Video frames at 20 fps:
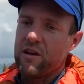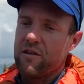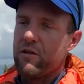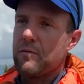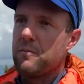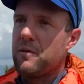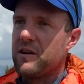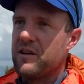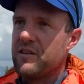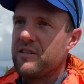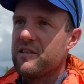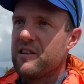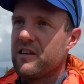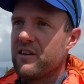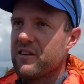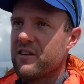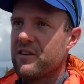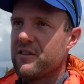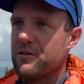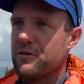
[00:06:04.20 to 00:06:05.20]
everybody is
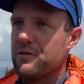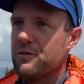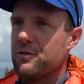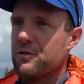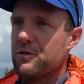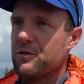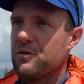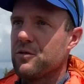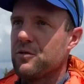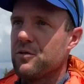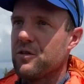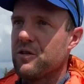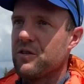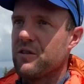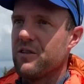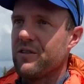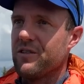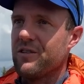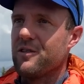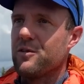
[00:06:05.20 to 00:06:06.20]
lucky
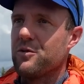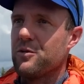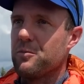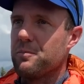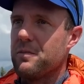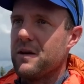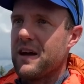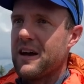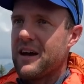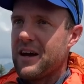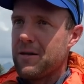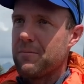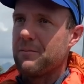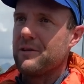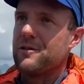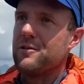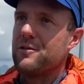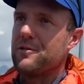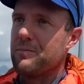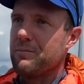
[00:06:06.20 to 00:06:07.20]
to be able
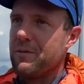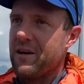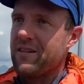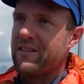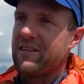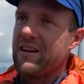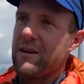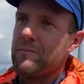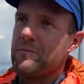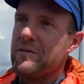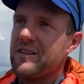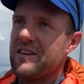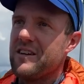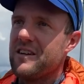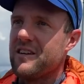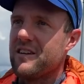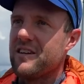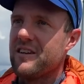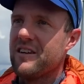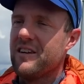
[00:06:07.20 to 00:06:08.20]
to spend time in the
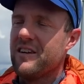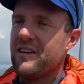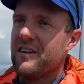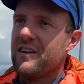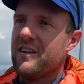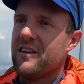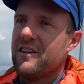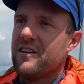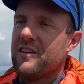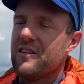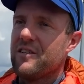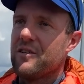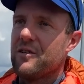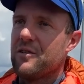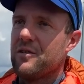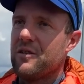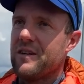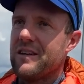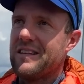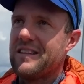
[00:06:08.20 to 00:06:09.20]
air.
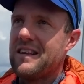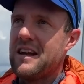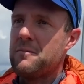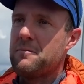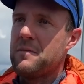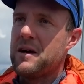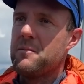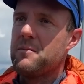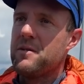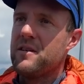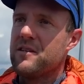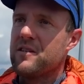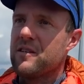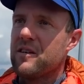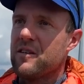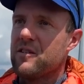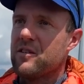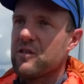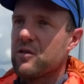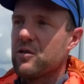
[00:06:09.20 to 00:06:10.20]
So, and then maybe
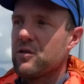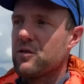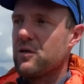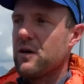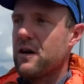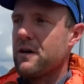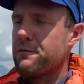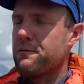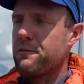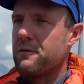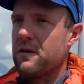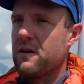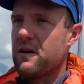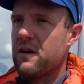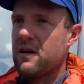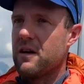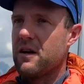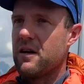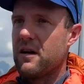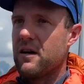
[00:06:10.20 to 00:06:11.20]
it's good to have
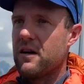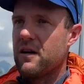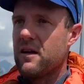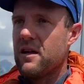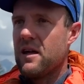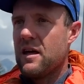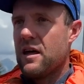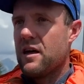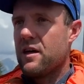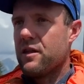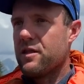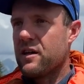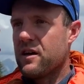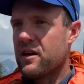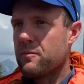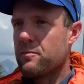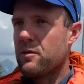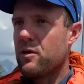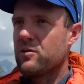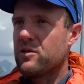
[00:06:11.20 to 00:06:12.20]
a think
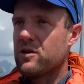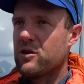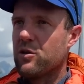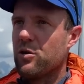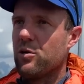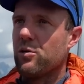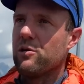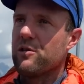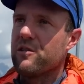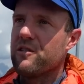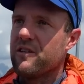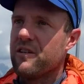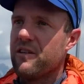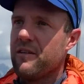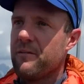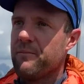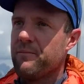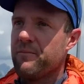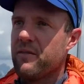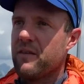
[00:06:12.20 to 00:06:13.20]
about the goals,
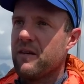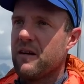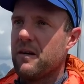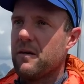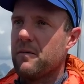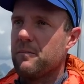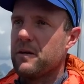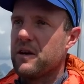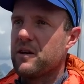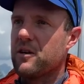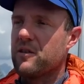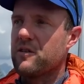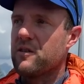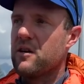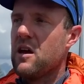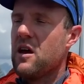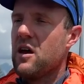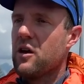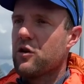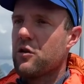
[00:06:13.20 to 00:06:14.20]
because
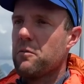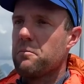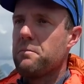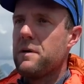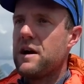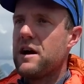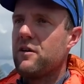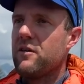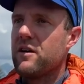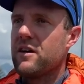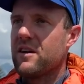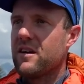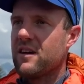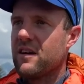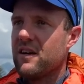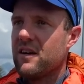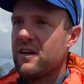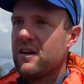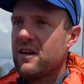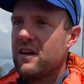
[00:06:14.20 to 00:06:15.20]
comparing
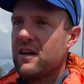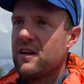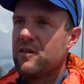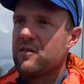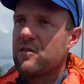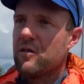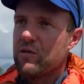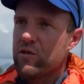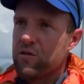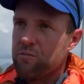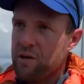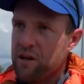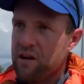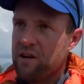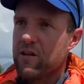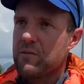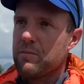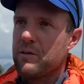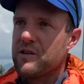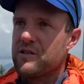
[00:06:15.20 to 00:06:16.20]
in social media
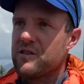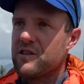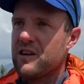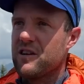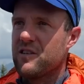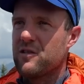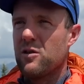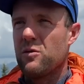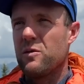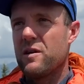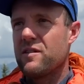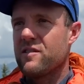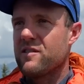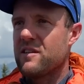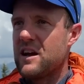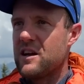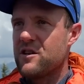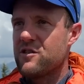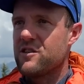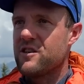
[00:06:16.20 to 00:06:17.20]
especially, it's always
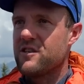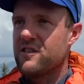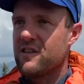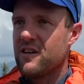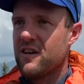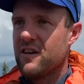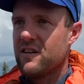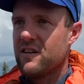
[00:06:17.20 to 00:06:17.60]
dangerous,